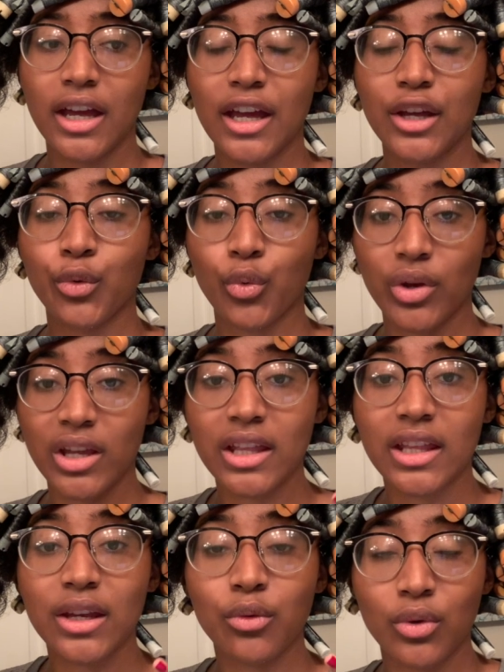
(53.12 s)
It
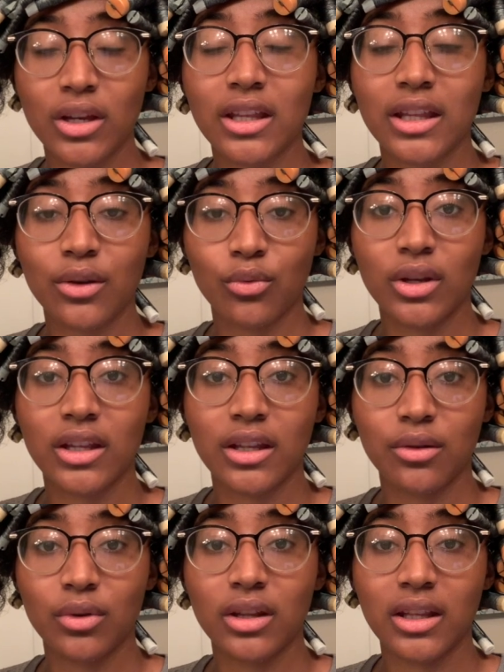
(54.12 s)
really
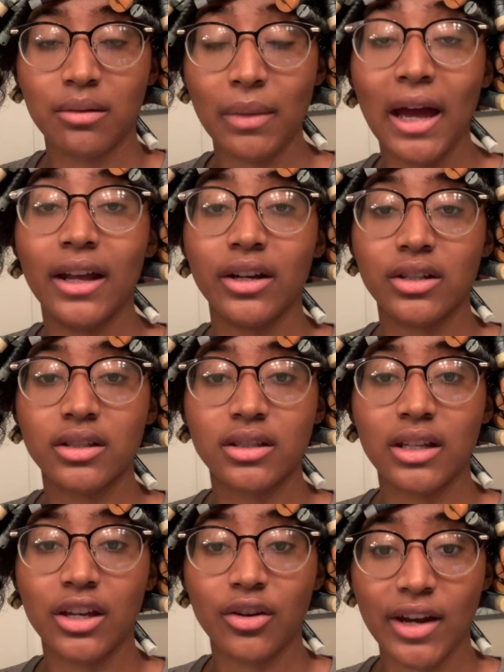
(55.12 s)
matters
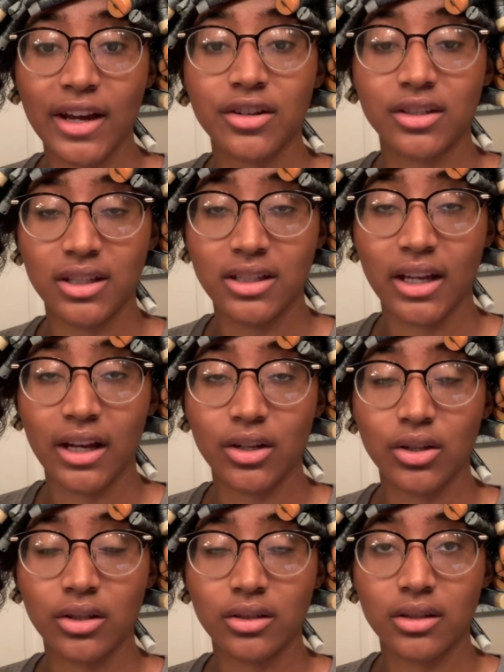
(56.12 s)
that your hair is
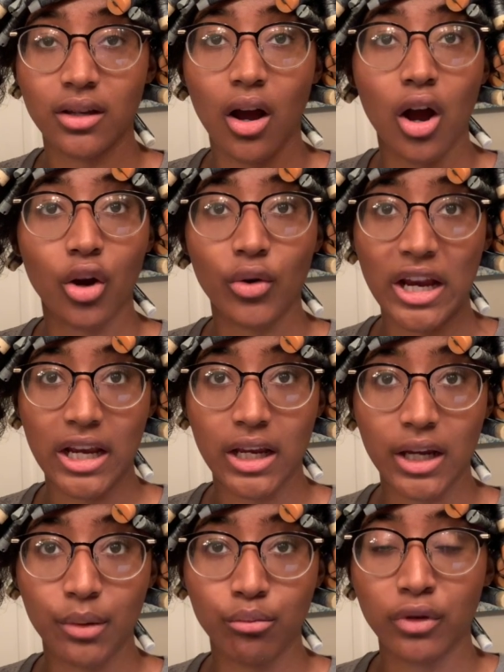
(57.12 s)
detangled
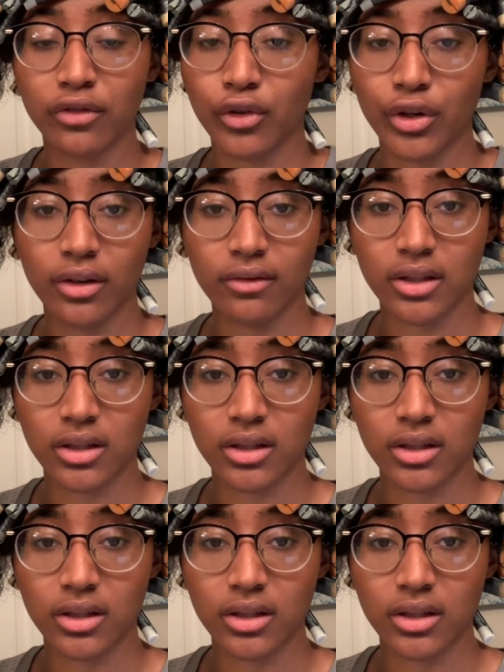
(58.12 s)
already before you even